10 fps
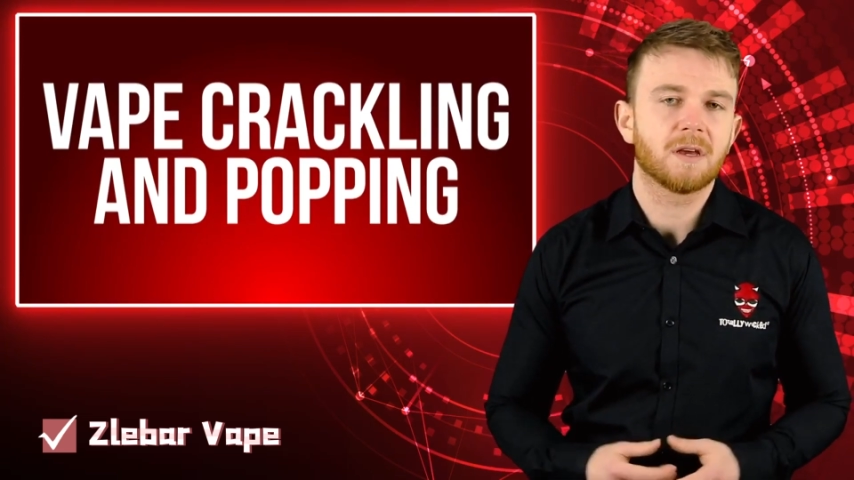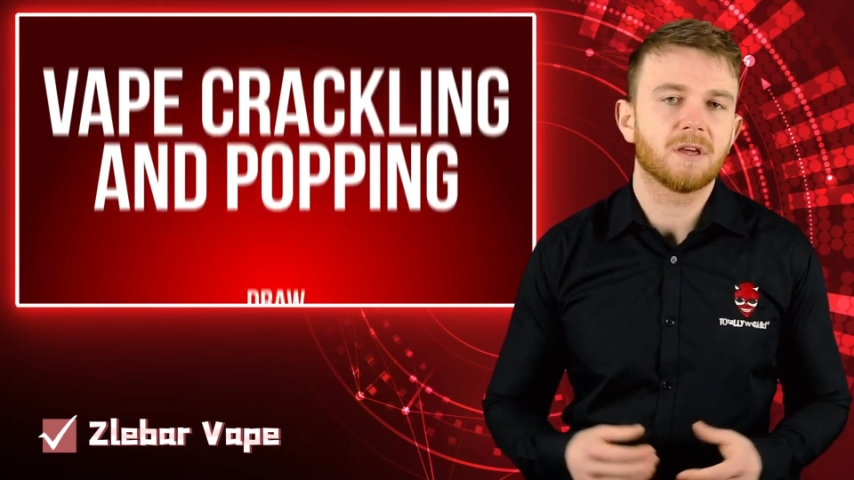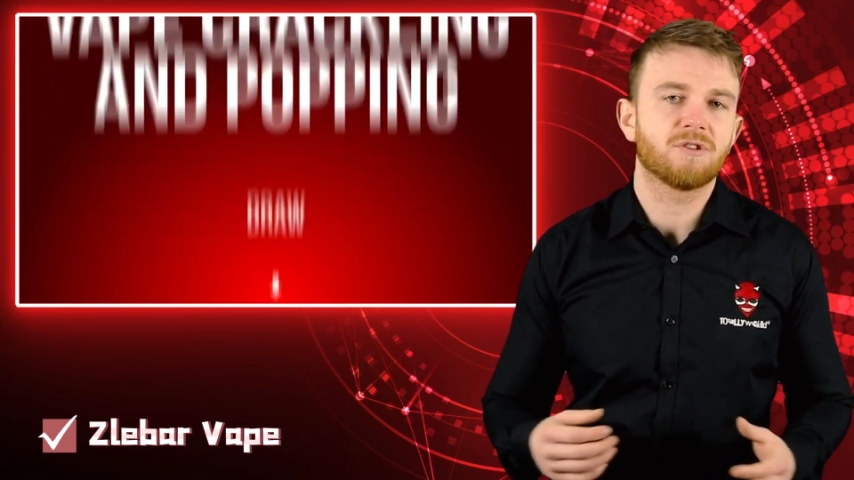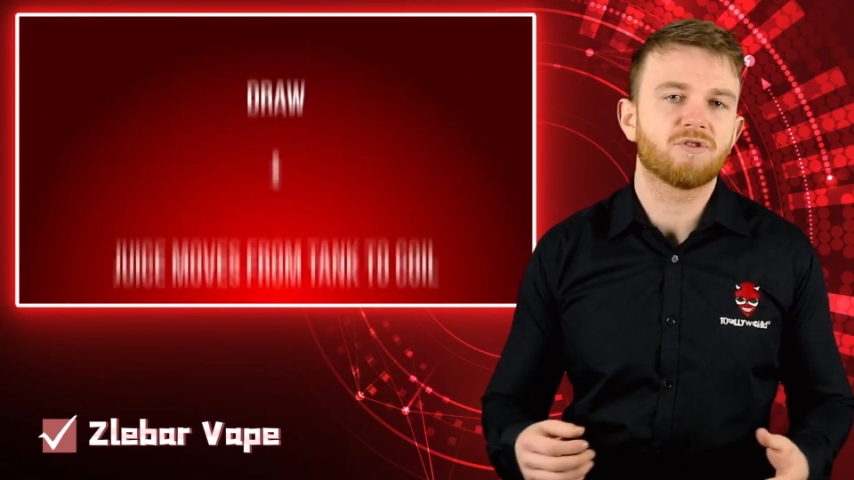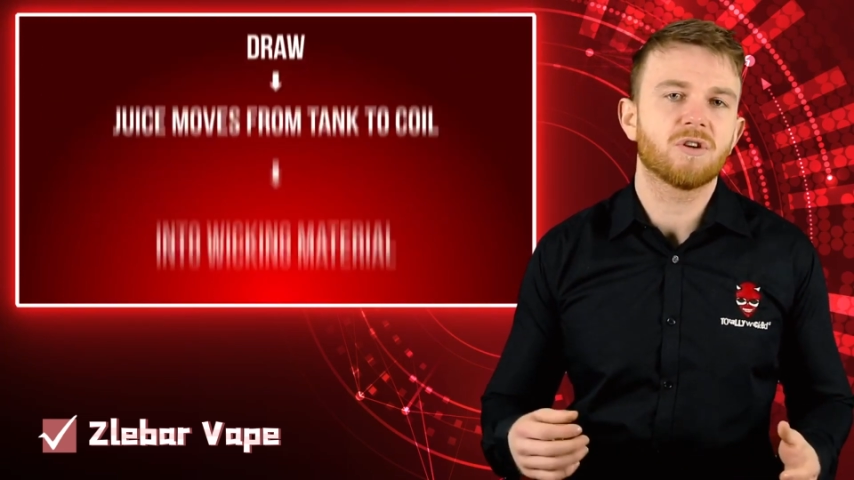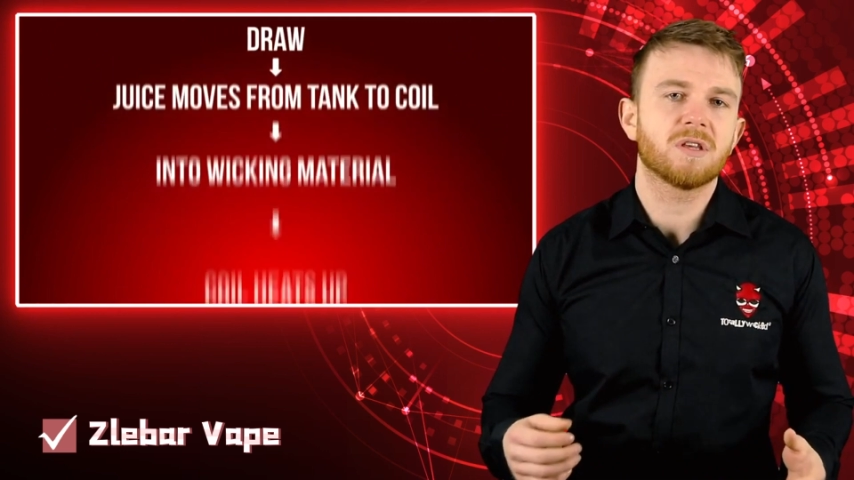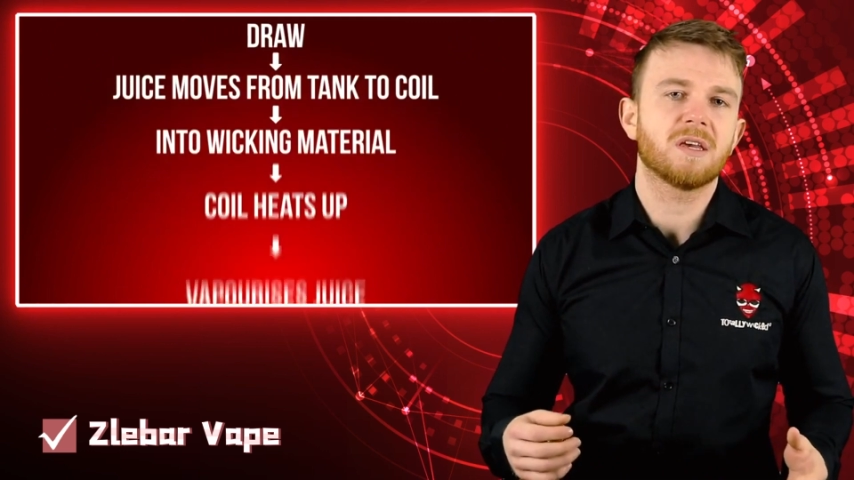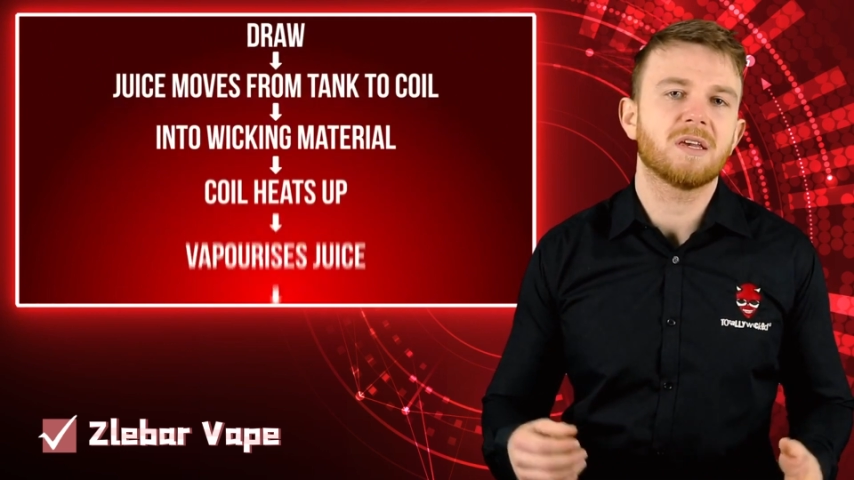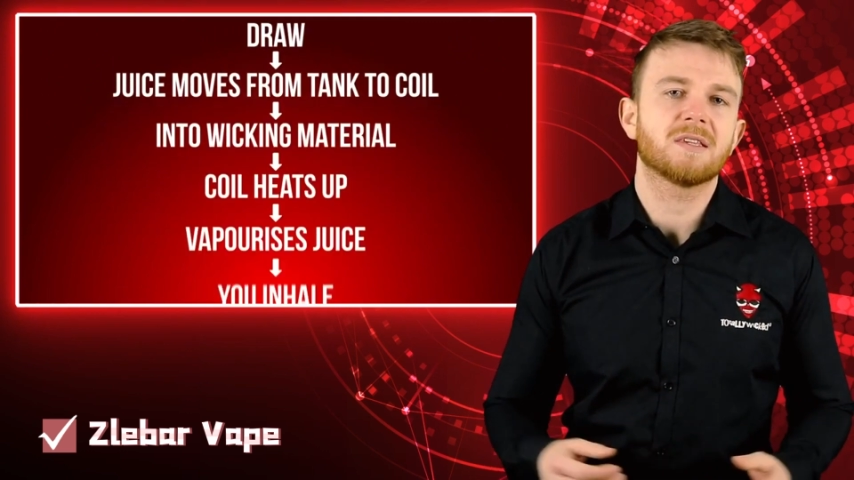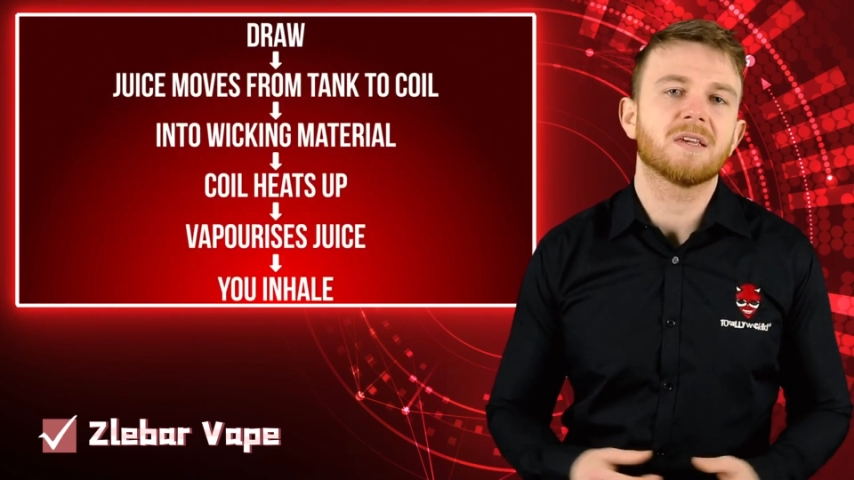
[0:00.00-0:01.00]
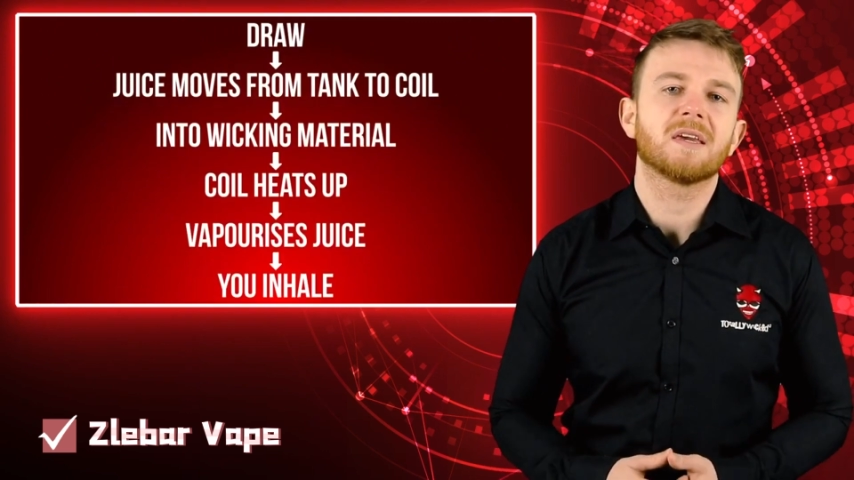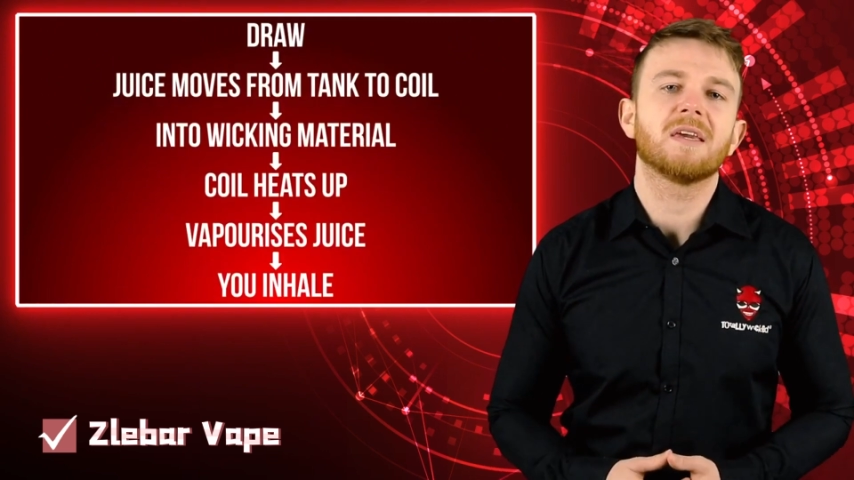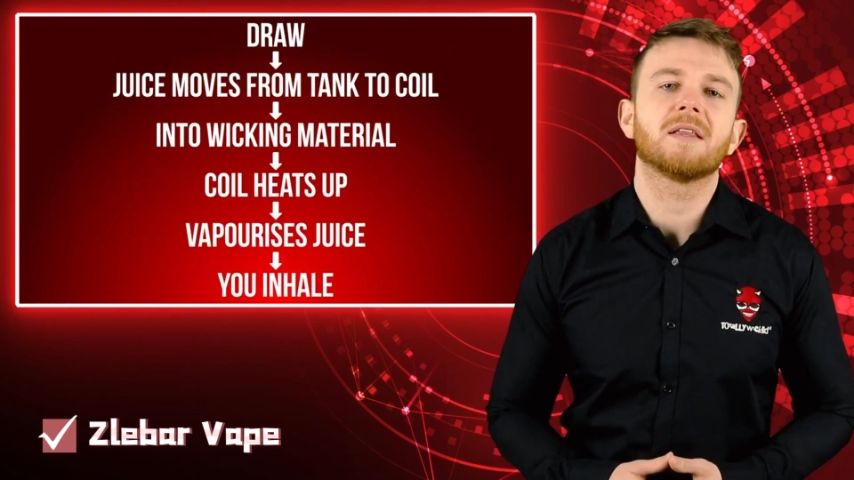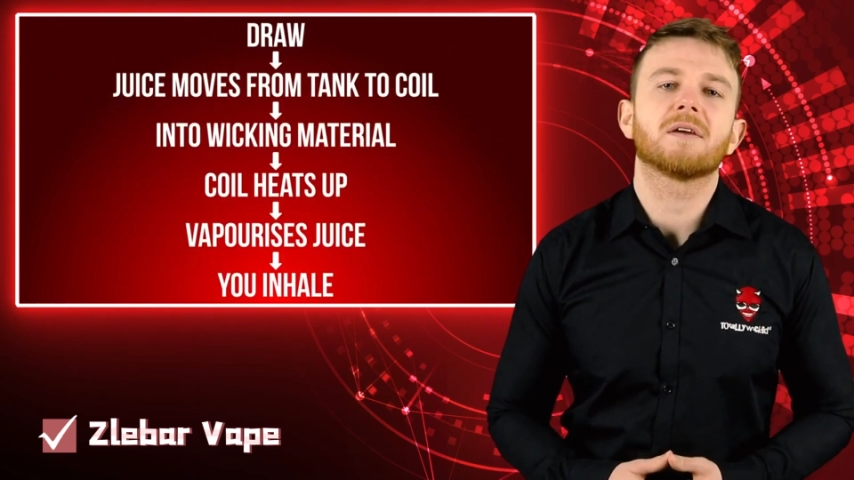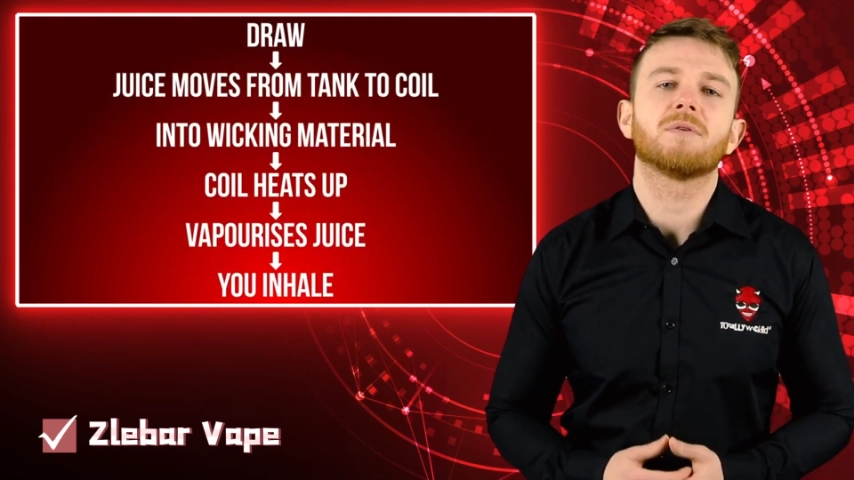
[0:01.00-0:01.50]
As you draw on your e-cig,
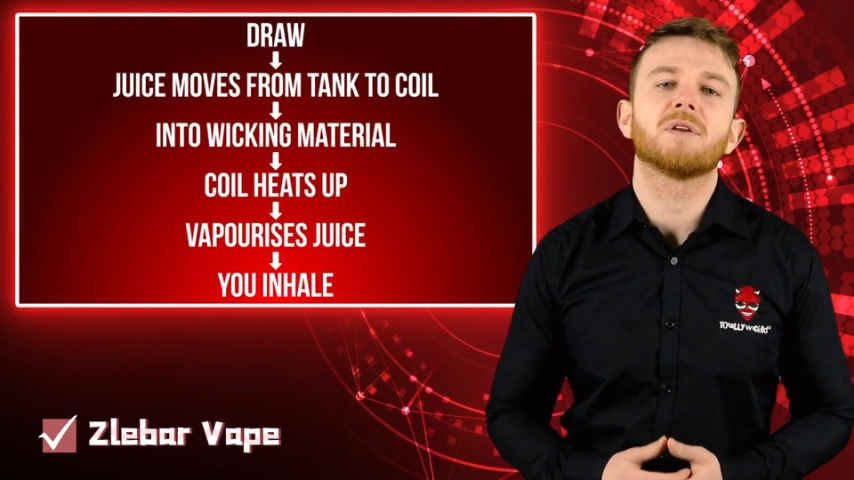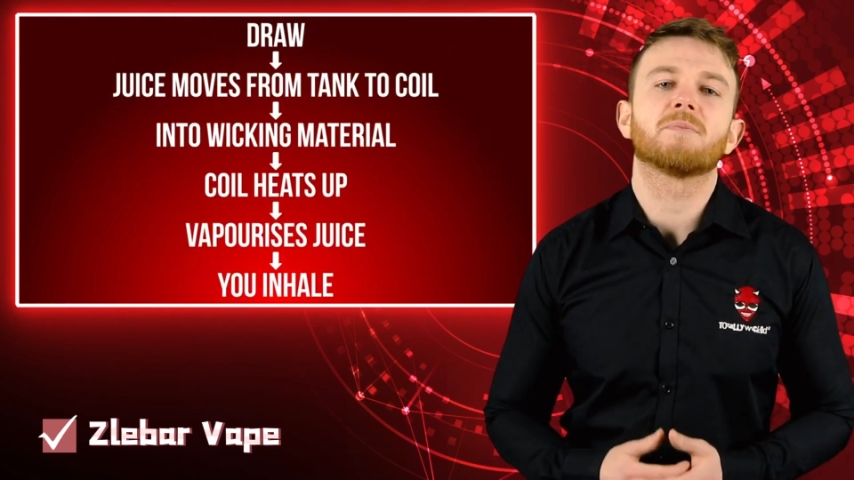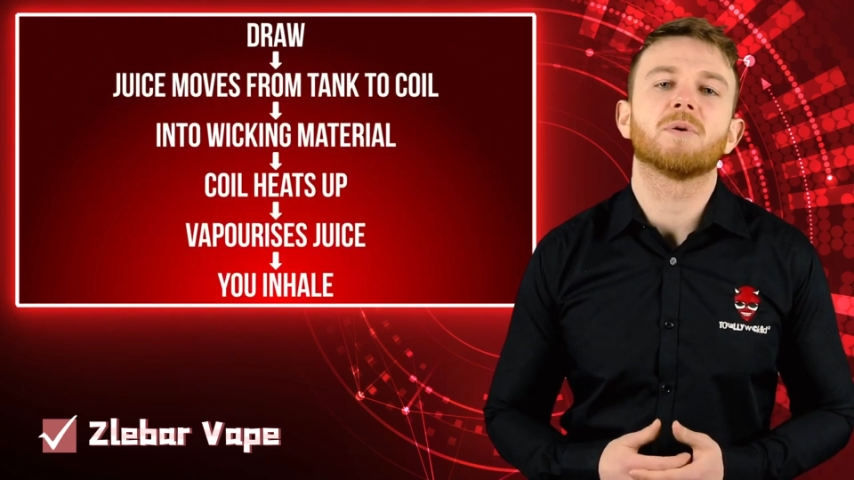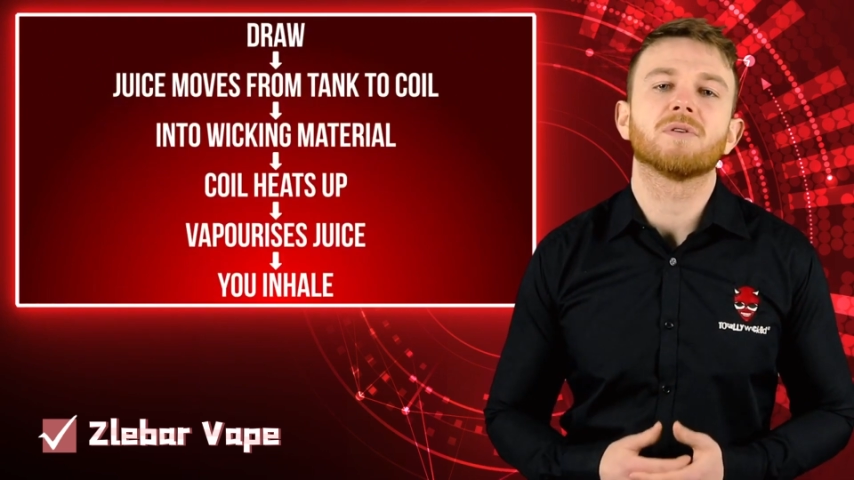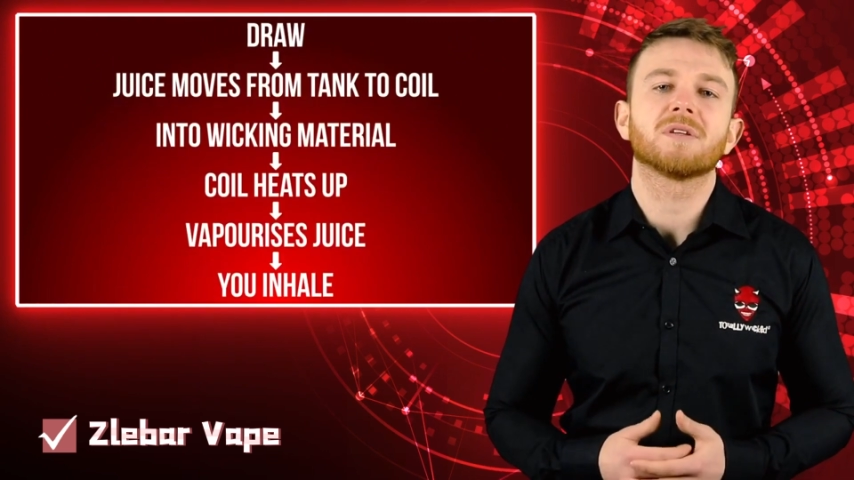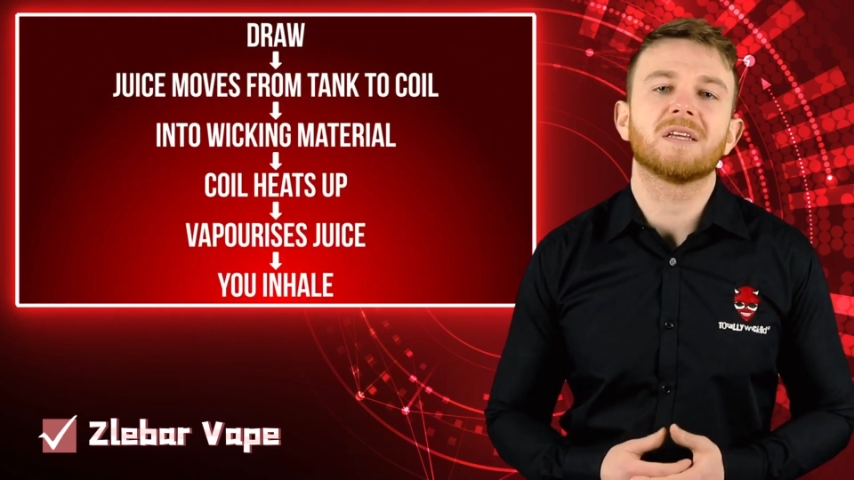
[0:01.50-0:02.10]
e-liquid is pulled